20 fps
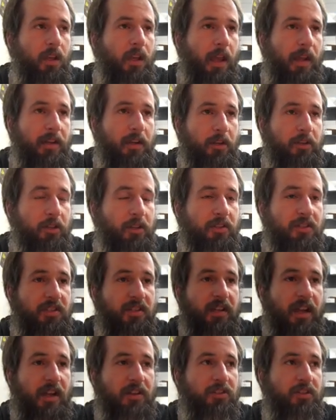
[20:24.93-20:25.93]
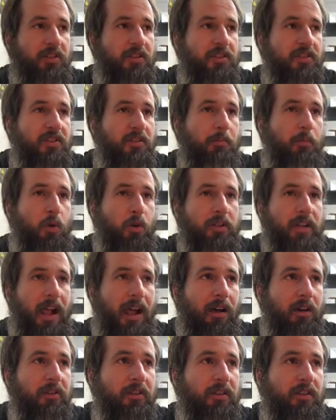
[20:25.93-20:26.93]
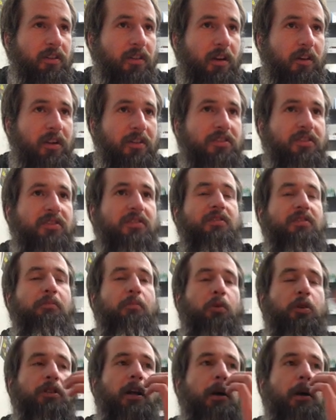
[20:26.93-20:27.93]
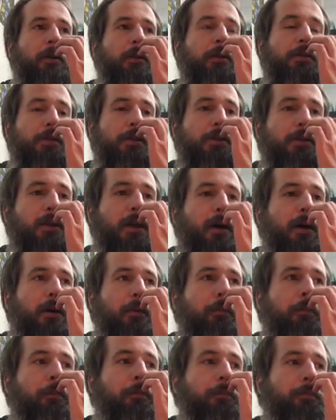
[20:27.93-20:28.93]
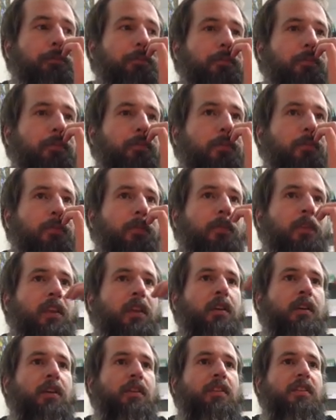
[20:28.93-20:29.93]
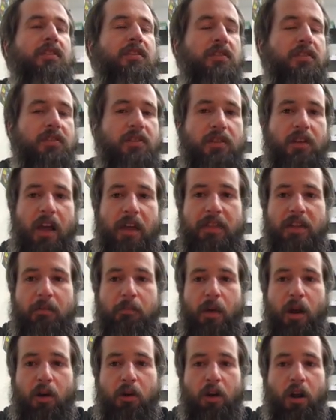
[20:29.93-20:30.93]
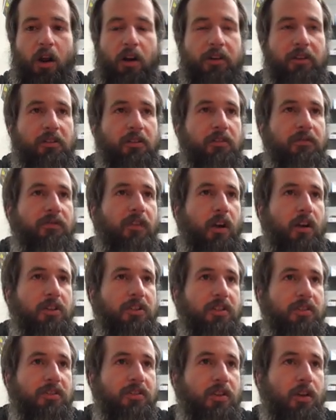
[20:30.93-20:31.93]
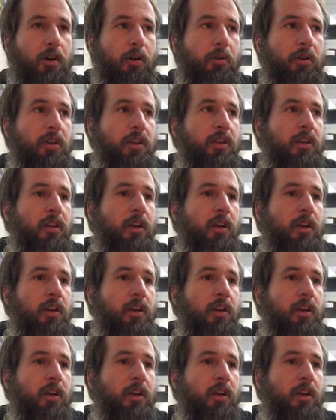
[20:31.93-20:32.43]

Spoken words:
And here you can see, actually, this is a mortality curve. This isn't mortality. This is, I think, myocardial infarction. So